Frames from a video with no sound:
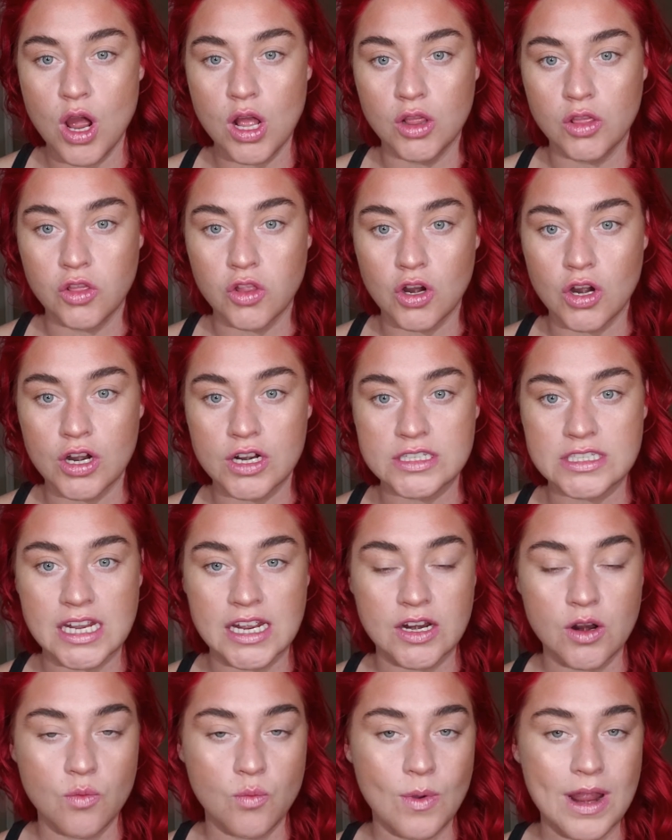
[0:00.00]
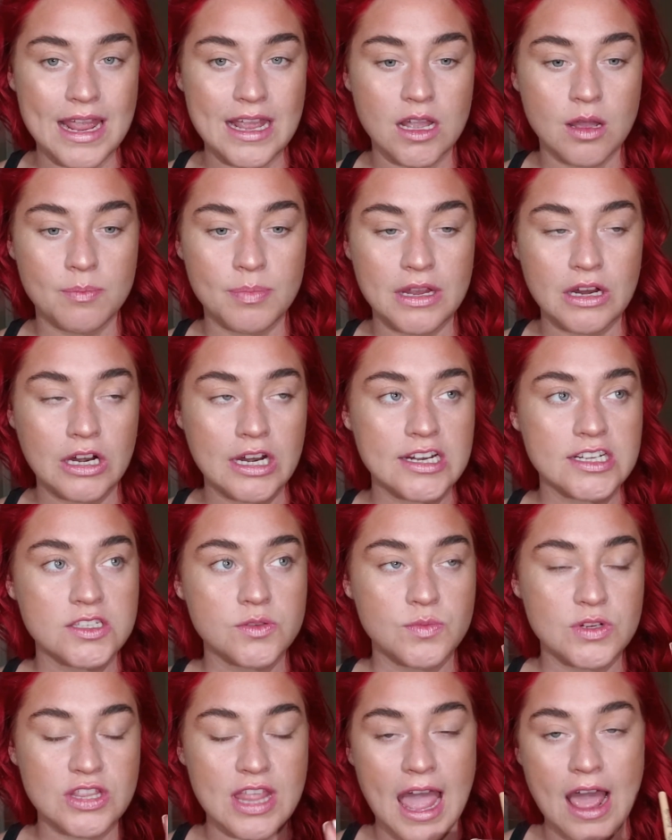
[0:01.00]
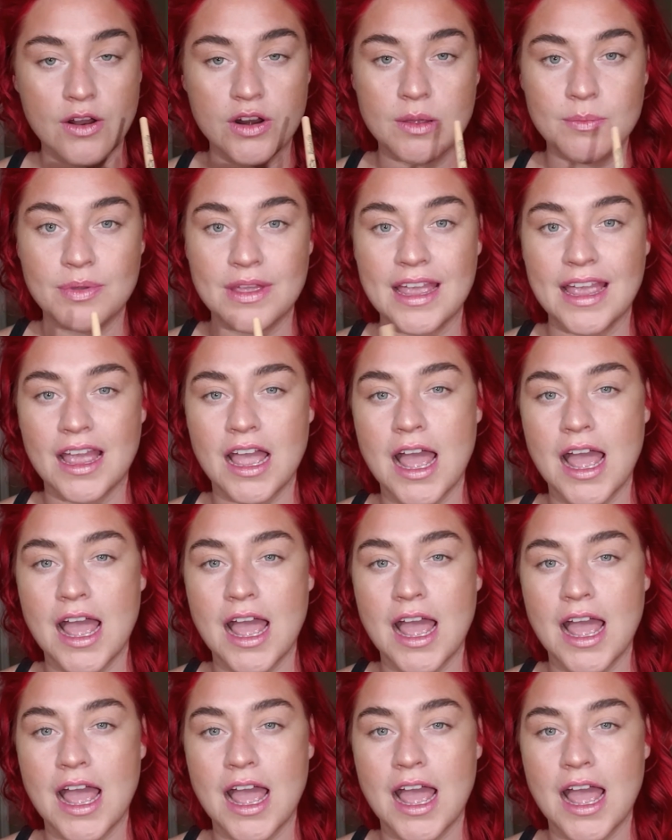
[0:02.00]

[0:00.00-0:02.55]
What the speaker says: alert and awake appearance without it being